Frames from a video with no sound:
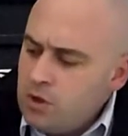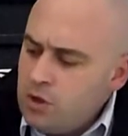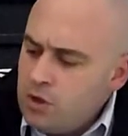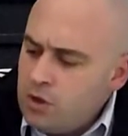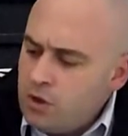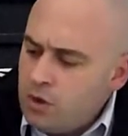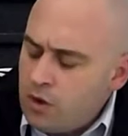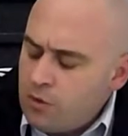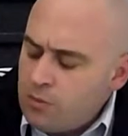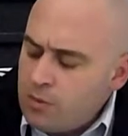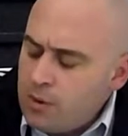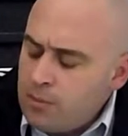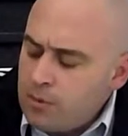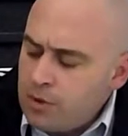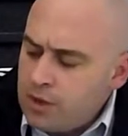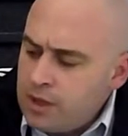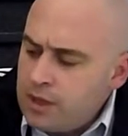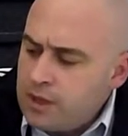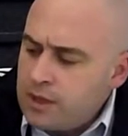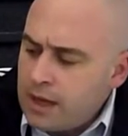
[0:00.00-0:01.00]
you know, I
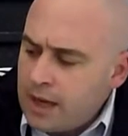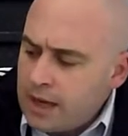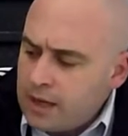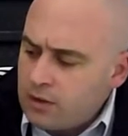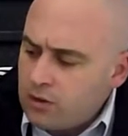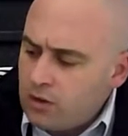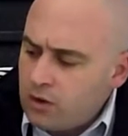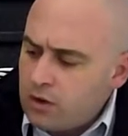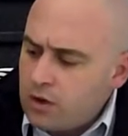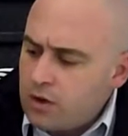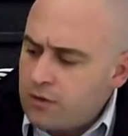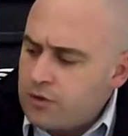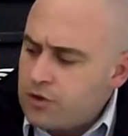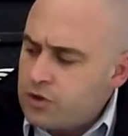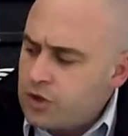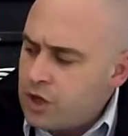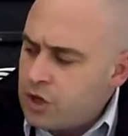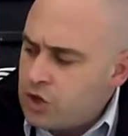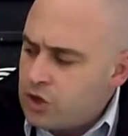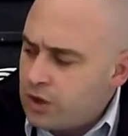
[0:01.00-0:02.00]
remember he and I had a long
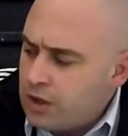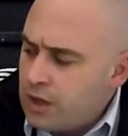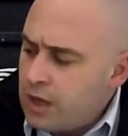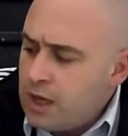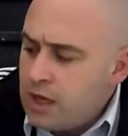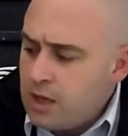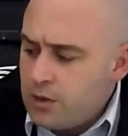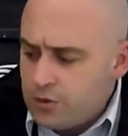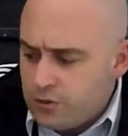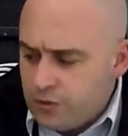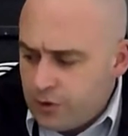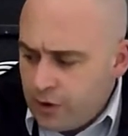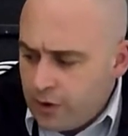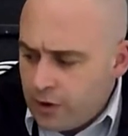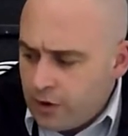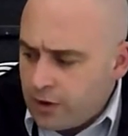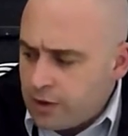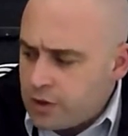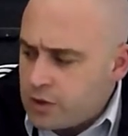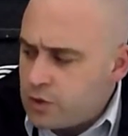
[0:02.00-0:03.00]
conversation. He was
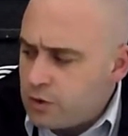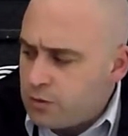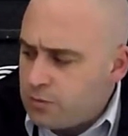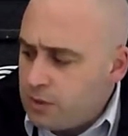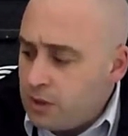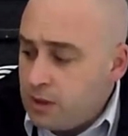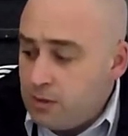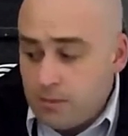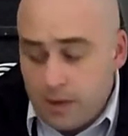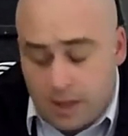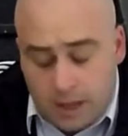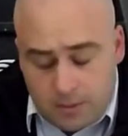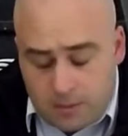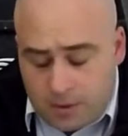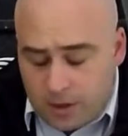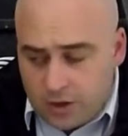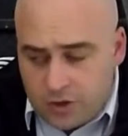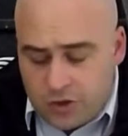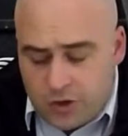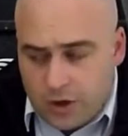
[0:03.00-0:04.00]
very honest with me. Many
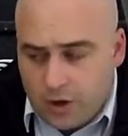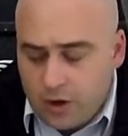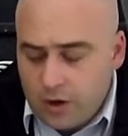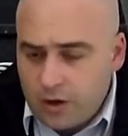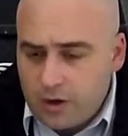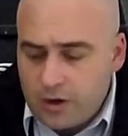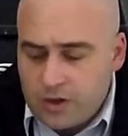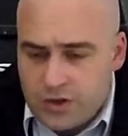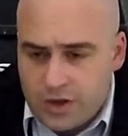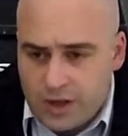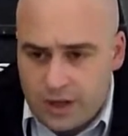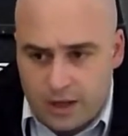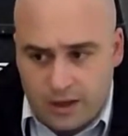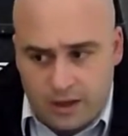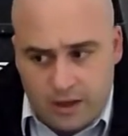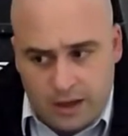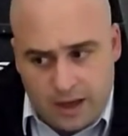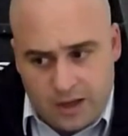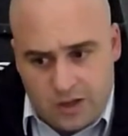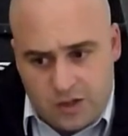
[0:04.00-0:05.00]
monks are, because
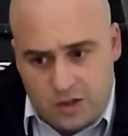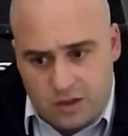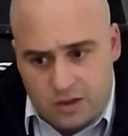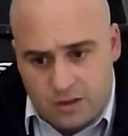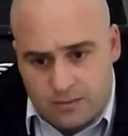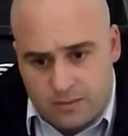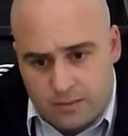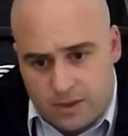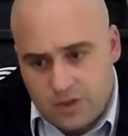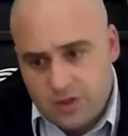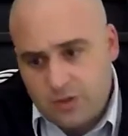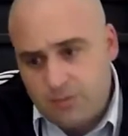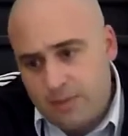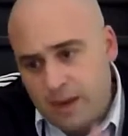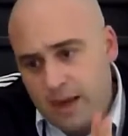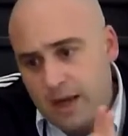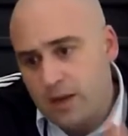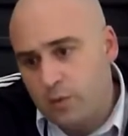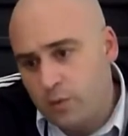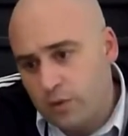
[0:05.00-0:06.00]
I, as a, as a
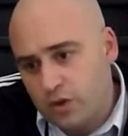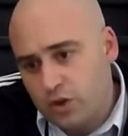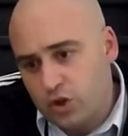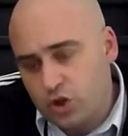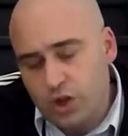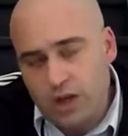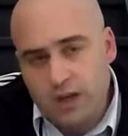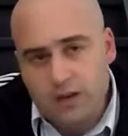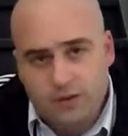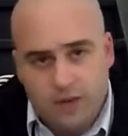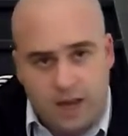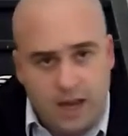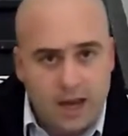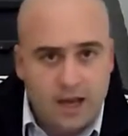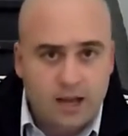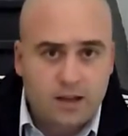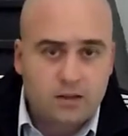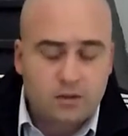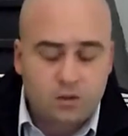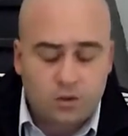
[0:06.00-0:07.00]
man with a shaved
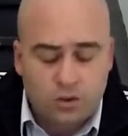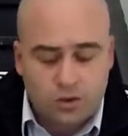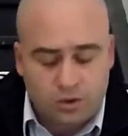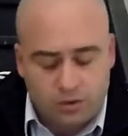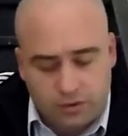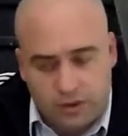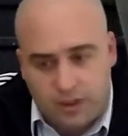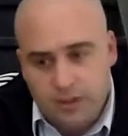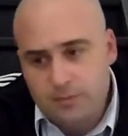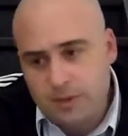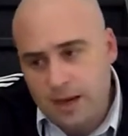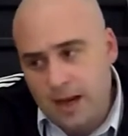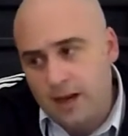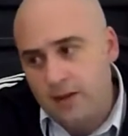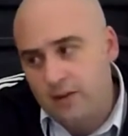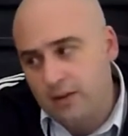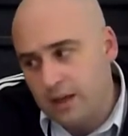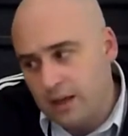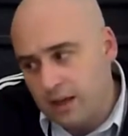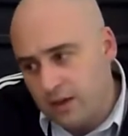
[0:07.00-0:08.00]
head who could read
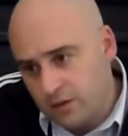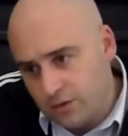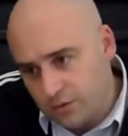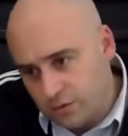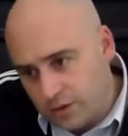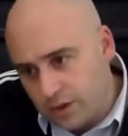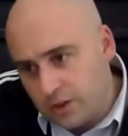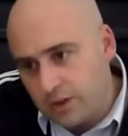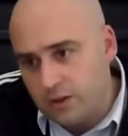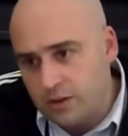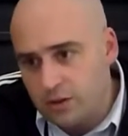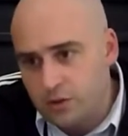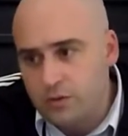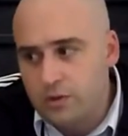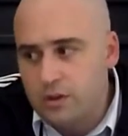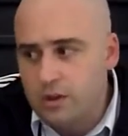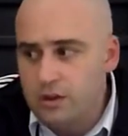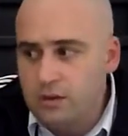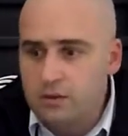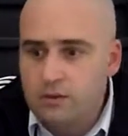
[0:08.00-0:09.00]
Pali and who really knew
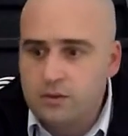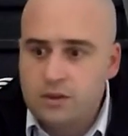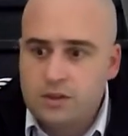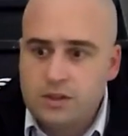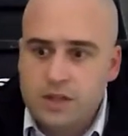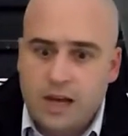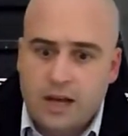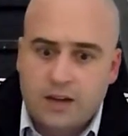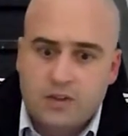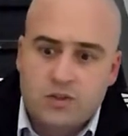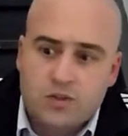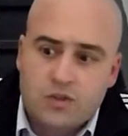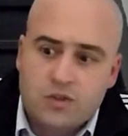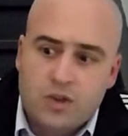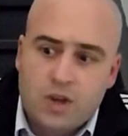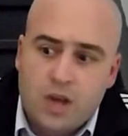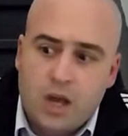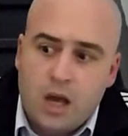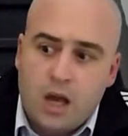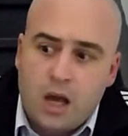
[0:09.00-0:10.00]
the, the
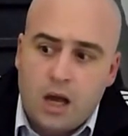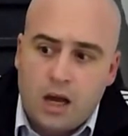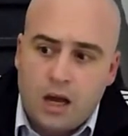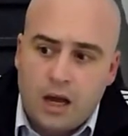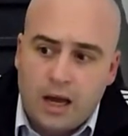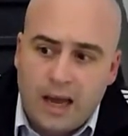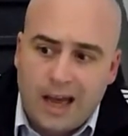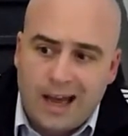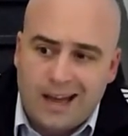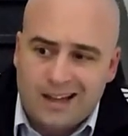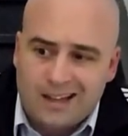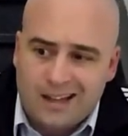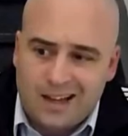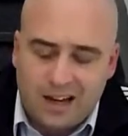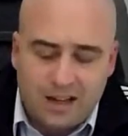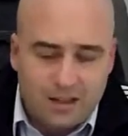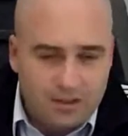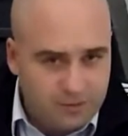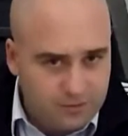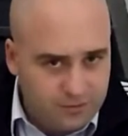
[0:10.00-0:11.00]
texts, I had a
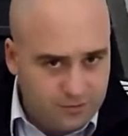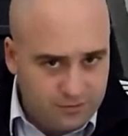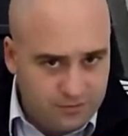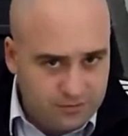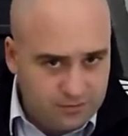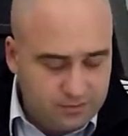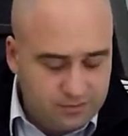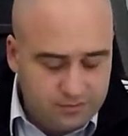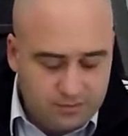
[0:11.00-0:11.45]
kind of